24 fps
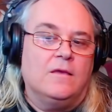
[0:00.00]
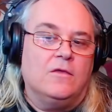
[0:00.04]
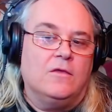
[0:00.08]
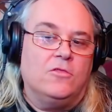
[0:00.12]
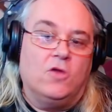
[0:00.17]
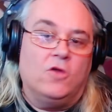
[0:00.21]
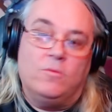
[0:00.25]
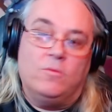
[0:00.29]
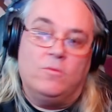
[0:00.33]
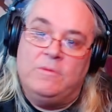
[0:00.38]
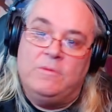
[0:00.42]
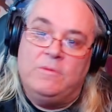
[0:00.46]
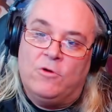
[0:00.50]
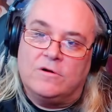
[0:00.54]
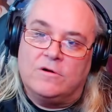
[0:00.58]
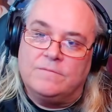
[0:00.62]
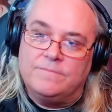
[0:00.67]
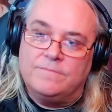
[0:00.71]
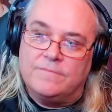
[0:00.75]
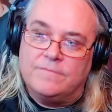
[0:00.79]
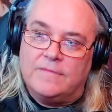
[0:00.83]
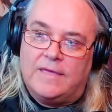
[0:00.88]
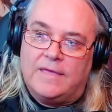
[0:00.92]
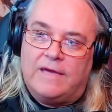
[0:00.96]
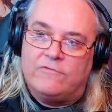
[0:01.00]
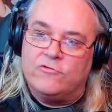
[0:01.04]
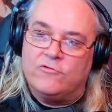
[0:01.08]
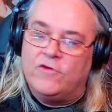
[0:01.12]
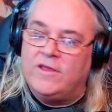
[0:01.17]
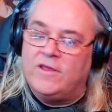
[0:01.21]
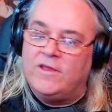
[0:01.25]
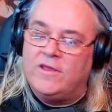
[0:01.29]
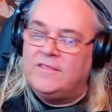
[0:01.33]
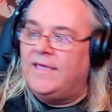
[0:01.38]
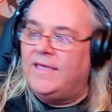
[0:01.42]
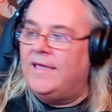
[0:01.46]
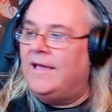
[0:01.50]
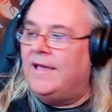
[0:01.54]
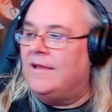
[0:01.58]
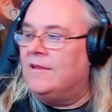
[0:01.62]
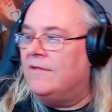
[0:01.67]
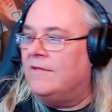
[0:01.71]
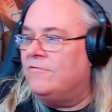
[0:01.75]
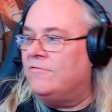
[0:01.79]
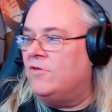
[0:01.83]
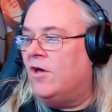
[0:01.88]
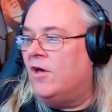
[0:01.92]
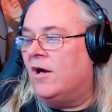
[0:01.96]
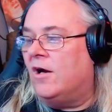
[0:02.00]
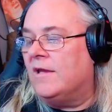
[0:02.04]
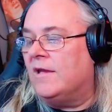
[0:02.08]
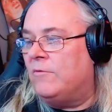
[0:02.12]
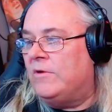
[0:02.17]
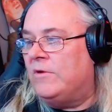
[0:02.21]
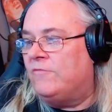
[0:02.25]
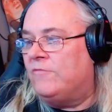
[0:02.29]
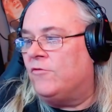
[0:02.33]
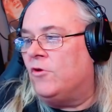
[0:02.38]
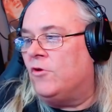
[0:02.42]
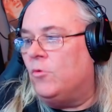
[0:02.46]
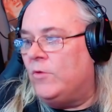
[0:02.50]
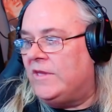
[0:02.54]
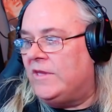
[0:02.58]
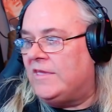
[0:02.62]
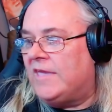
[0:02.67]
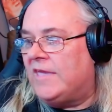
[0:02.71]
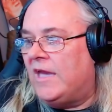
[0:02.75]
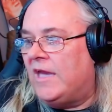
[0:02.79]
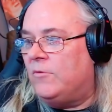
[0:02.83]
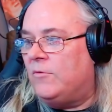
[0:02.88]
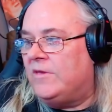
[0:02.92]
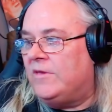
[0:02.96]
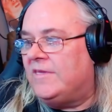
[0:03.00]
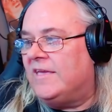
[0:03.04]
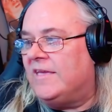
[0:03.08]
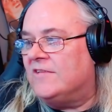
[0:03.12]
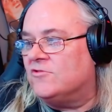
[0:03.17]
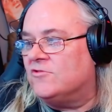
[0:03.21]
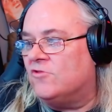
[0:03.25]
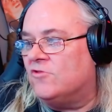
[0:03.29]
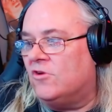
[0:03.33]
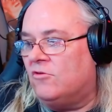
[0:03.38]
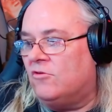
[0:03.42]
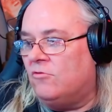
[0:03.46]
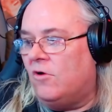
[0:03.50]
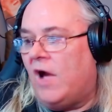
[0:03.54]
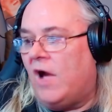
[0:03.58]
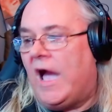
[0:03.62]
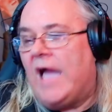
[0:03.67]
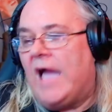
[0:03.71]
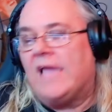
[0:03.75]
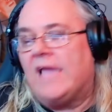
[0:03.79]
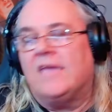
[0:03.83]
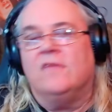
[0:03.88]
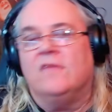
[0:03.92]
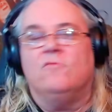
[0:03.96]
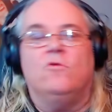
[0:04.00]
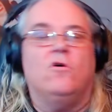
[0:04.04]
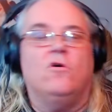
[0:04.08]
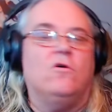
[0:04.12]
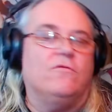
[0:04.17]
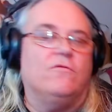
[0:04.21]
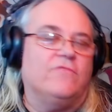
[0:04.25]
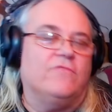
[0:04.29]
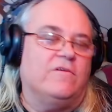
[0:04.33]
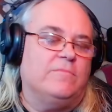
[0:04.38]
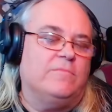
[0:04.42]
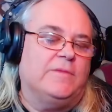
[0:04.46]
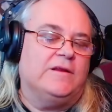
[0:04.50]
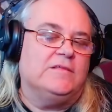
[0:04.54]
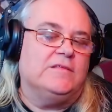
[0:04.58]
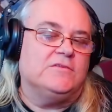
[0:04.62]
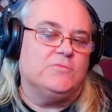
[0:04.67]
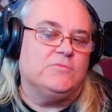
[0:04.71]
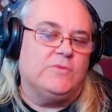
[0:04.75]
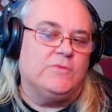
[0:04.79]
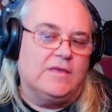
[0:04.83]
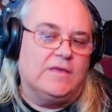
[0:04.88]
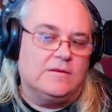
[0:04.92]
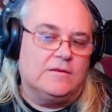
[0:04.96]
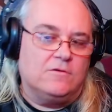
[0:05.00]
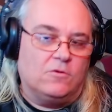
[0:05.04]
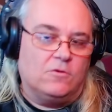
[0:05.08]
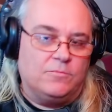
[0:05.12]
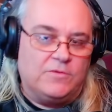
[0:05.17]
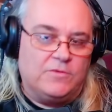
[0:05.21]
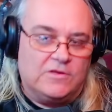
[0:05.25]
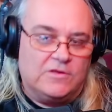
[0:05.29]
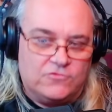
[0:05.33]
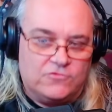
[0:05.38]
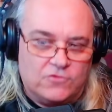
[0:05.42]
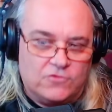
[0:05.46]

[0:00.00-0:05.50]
There'll be more. Have a great day. I love you all. Get ready for your weekend. Weekend's going to rock and roll for everybody this weekend. Hope you enjoy